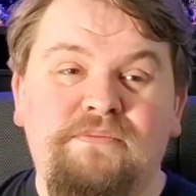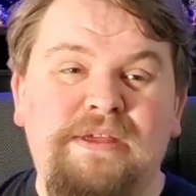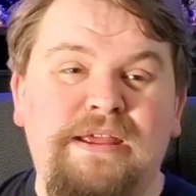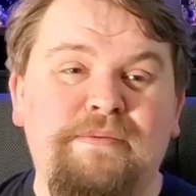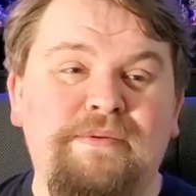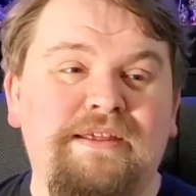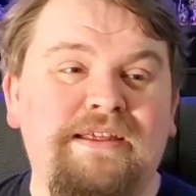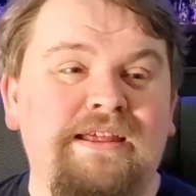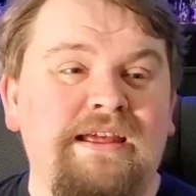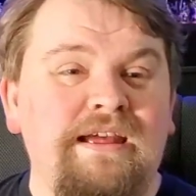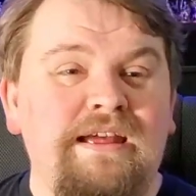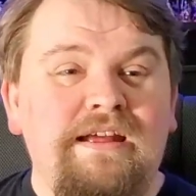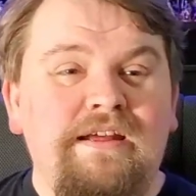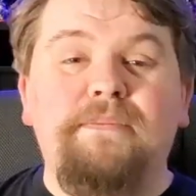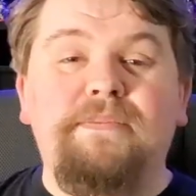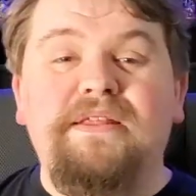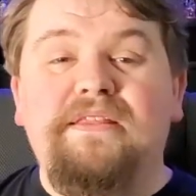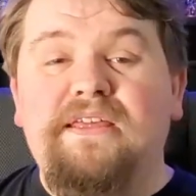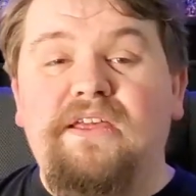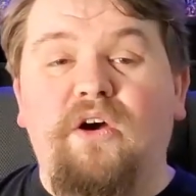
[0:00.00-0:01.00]
Maybe
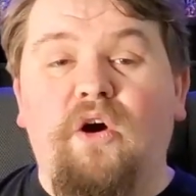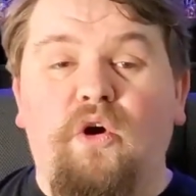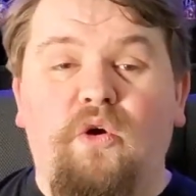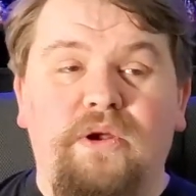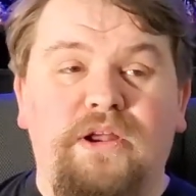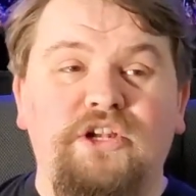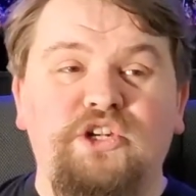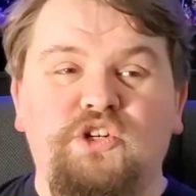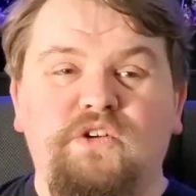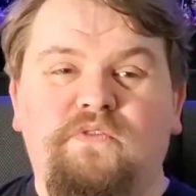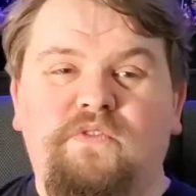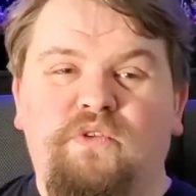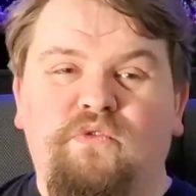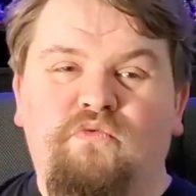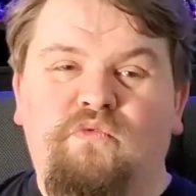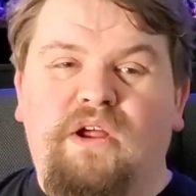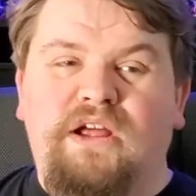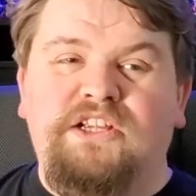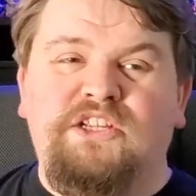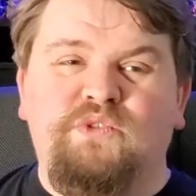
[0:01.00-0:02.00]
the orange of the
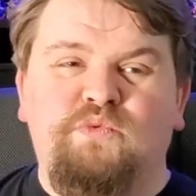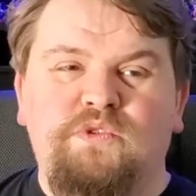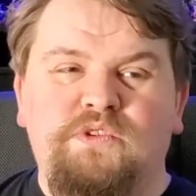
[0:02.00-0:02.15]
rust